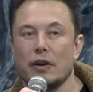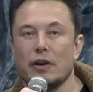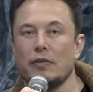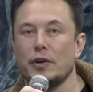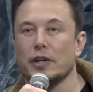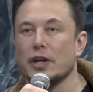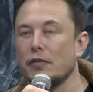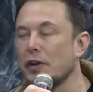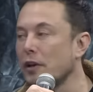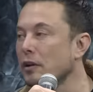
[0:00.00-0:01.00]
Every other
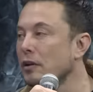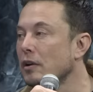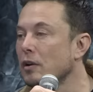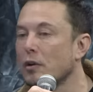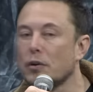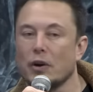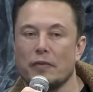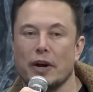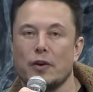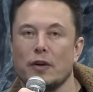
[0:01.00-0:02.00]
company got
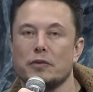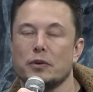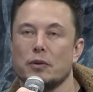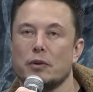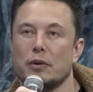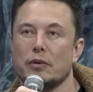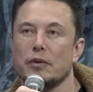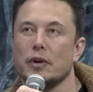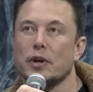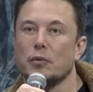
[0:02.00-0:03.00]
bankrupt or
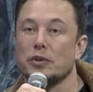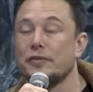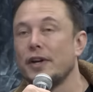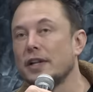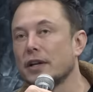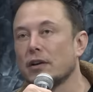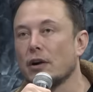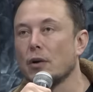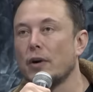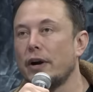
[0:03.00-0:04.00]
was failing and
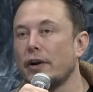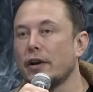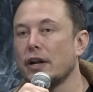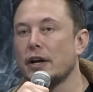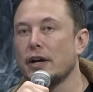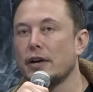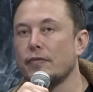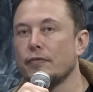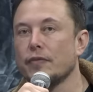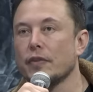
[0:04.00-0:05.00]
got acquired.
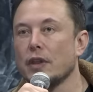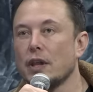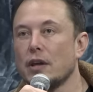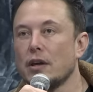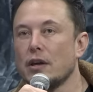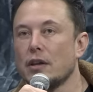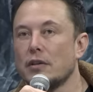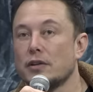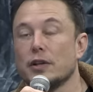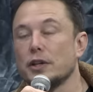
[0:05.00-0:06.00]
Um,
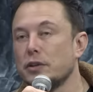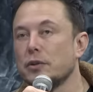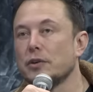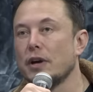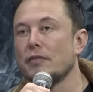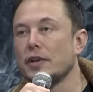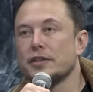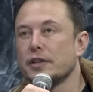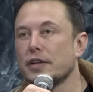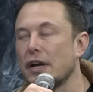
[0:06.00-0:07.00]
there's only two
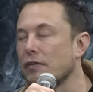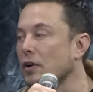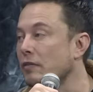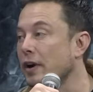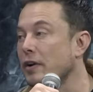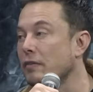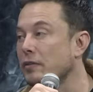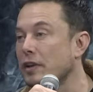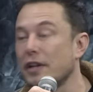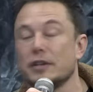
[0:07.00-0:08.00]
companies that haven't gone
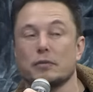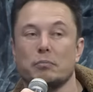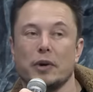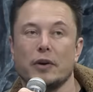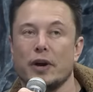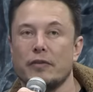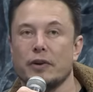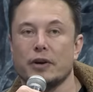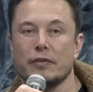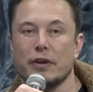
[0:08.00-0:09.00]
bankrupt, and there's a big
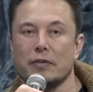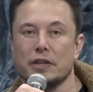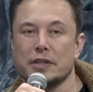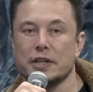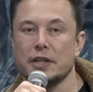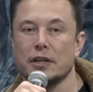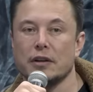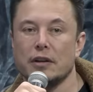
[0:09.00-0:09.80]
graveyard of companies that did.